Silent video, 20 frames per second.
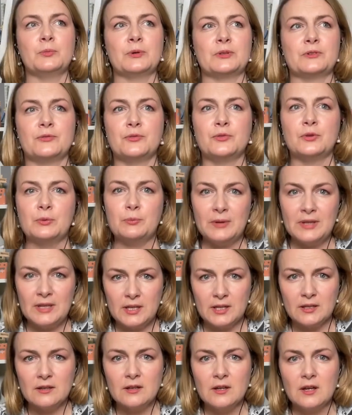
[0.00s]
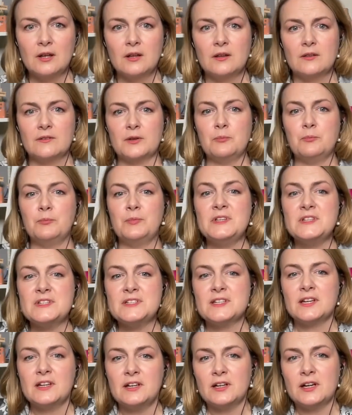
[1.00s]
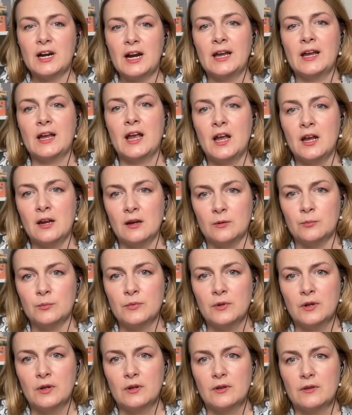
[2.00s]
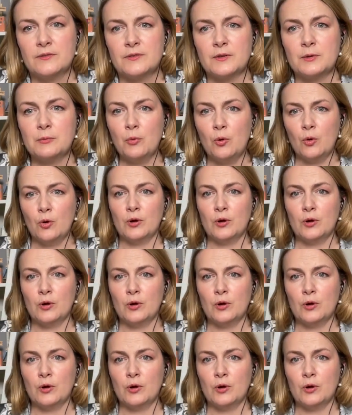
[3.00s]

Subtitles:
But for me, the busier I am, the more